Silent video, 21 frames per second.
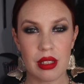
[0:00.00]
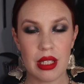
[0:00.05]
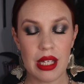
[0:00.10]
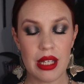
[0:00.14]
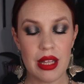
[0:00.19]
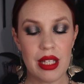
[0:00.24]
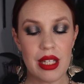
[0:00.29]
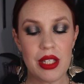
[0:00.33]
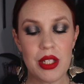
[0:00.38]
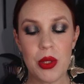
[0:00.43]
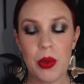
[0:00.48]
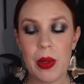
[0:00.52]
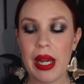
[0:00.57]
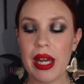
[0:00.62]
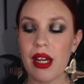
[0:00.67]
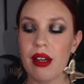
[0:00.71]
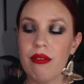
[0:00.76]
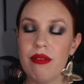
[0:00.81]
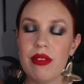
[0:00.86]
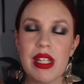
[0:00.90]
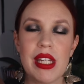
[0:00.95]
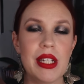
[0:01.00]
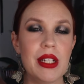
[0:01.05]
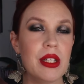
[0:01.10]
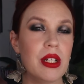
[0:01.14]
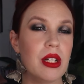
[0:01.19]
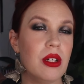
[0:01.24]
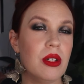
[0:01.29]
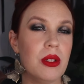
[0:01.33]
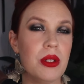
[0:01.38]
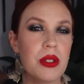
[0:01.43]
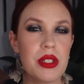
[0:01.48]
And then you have the
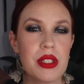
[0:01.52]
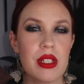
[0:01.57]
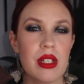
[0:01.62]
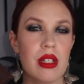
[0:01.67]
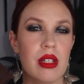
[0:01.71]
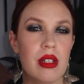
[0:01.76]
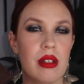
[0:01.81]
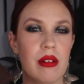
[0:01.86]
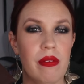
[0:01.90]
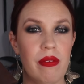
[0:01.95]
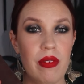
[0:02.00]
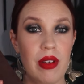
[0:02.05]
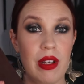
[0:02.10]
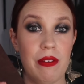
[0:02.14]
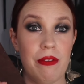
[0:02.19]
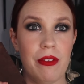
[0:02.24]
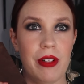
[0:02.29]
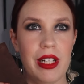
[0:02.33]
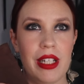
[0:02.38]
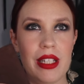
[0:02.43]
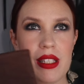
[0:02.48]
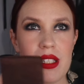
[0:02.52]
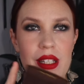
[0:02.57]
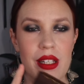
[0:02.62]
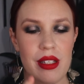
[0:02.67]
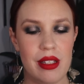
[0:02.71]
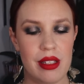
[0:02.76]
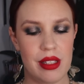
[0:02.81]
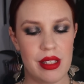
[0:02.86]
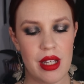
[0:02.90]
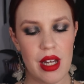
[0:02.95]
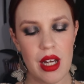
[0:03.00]
cult favorite,
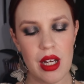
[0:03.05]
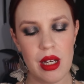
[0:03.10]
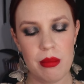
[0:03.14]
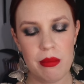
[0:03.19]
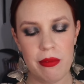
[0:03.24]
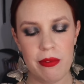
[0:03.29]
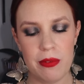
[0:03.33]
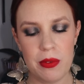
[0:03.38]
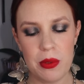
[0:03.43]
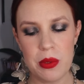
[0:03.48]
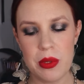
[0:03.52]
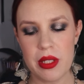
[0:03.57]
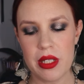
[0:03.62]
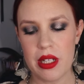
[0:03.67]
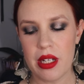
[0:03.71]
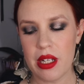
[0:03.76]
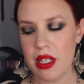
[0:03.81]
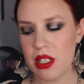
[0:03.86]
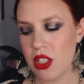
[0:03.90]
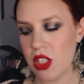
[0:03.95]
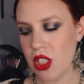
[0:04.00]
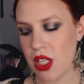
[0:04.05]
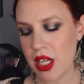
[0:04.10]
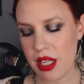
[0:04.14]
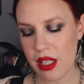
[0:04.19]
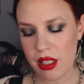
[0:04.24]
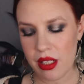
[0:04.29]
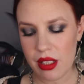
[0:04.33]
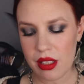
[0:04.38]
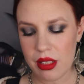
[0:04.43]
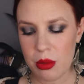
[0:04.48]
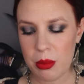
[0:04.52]
Tom Ford Shade
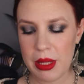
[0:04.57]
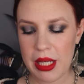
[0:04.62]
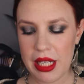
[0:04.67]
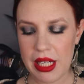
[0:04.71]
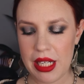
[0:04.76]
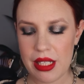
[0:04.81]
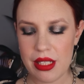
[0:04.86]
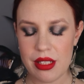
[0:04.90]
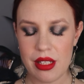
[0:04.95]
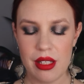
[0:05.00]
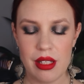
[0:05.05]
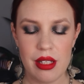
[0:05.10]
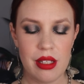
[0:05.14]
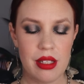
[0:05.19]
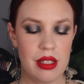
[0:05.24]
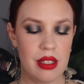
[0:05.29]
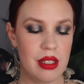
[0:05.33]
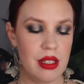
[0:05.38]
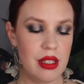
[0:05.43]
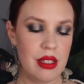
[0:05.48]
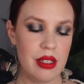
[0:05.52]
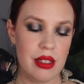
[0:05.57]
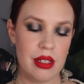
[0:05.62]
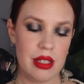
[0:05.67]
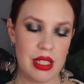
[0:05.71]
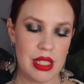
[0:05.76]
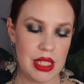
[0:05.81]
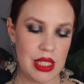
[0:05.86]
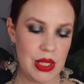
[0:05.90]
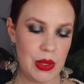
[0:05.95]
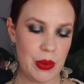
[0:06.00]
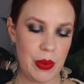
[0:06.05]
and Illuminate.
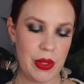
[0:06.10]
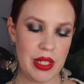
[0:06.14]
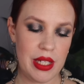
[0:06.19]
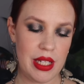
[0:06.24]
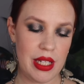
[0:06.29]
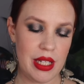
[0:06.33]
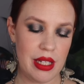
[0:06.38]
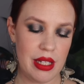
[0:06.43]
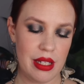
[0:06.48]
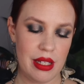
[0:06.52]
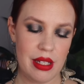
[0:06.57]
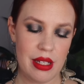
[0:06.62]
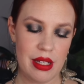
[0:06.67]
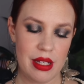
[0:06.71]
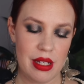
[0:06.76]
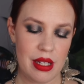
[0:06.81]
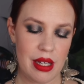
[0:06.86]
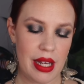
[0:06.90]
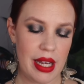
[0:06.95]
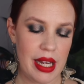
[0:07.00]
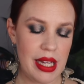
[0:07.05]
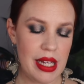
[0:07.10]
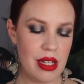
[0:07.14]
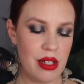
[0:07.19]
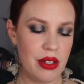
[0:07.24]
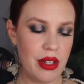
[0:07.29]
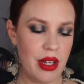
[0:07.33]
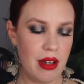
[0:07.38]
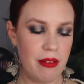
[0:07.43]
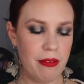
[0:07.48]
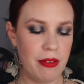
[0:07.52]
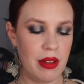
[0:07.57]
This one I held
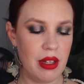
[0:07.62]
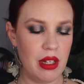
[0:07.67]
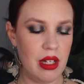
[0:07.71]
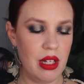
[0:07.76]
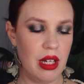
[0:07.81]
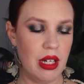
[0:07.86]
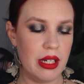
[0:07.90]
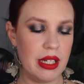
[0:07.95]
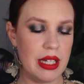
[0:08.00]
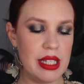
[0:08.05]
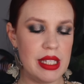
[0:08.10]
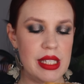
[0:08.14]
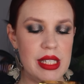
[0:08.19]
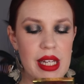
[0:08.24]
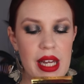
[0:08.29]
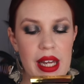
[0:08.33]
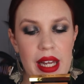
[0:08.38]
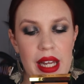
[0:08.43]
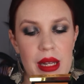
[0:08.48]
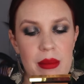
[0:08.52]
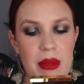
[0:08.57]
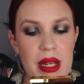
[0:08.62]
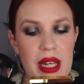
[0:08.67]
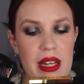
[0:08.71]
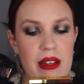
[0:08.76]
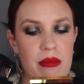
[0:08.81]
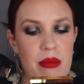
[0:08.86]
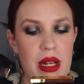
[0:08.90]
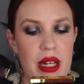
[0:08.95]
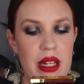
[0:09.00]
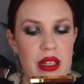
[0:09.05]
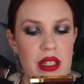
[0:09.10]
off for the longest time. I
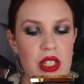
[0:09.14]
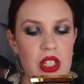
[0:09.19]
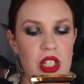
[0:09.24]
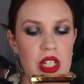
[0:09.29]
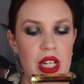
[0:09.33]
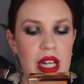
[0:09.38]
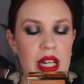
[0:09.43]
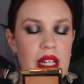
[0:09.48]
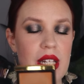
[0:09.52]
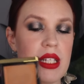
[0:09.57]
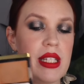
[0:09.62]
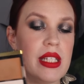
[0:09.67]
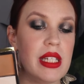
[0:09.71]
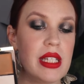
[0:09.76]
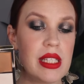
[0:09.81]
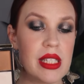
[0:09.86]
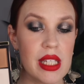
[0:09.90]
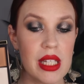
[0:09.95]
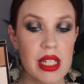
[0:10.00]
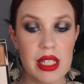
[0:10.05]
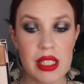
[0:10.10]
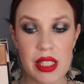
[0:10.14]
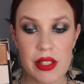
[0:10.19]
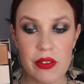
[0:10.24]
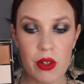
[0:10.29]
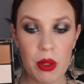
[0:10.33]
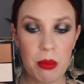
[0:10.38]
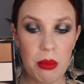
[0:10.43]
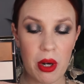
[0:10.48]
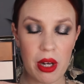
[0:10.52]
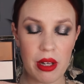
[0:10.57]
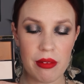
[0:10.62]
have mine in the shade Intensity
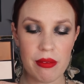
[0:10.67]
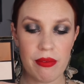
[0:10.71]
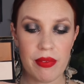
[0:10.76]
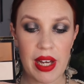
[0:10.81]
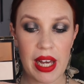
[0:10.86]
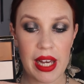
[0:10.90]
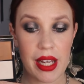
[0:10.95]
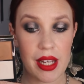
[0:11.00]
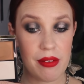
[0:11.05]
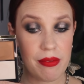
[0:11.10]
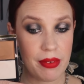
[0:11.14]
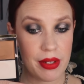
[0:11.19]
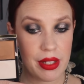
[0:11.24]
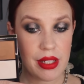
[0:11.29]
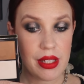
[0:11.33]
0.5.